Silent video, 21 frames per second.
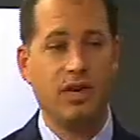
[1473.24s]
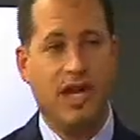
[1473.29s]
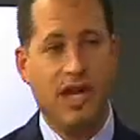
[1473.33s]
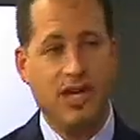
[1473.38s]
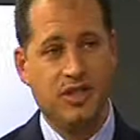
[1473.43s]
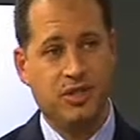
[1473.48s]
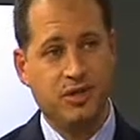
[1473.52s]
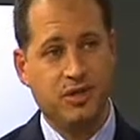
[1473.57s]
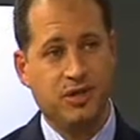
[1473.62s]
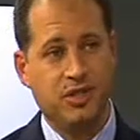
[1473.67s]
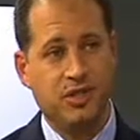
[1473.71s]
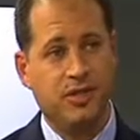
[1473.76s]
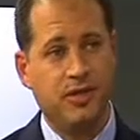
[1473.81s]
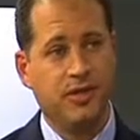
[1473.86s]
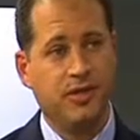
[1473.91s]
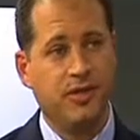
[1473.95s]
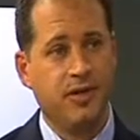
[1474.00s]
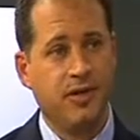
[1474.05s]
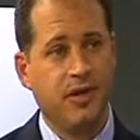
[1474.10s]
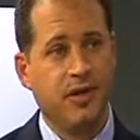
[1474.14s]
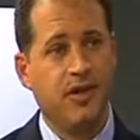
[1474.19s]
lasers
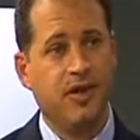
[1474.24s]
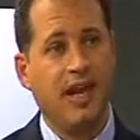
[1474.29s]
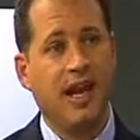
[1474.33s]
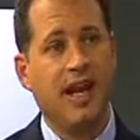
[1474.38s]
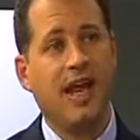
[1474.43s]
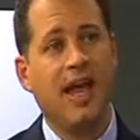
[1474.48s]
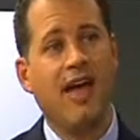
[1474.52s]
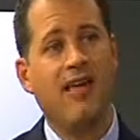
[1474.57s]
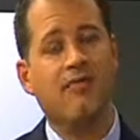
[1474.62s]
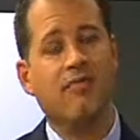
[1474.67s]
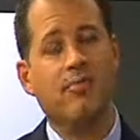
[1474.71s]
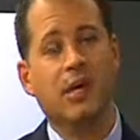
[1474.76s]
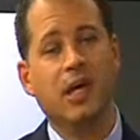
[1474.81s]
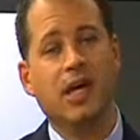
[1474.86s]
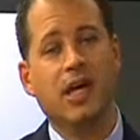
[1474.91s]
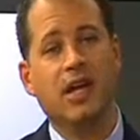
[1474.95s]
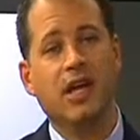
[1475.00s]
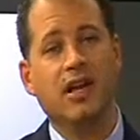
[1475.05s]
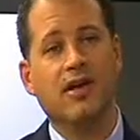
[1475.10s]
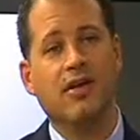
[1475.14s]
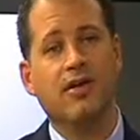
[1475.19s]
that have
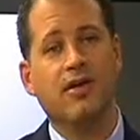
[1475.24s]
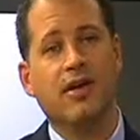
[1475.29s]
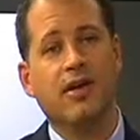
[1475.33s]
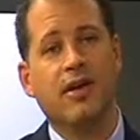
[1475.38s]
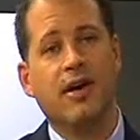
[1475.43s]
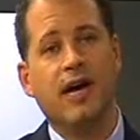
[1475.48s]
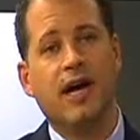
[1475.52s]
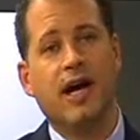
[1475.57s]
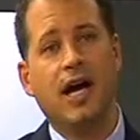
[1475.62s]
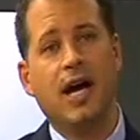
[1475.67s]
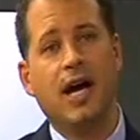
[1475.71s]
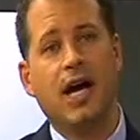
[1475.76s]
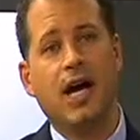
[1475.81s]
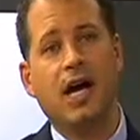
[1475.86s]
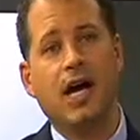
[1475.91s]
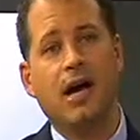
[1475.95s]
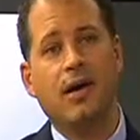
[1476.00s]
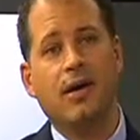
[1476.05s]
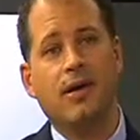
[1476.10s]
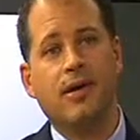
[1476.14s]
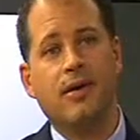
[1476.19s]
been
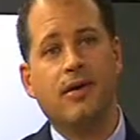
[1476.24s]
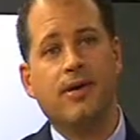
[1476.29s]
uh,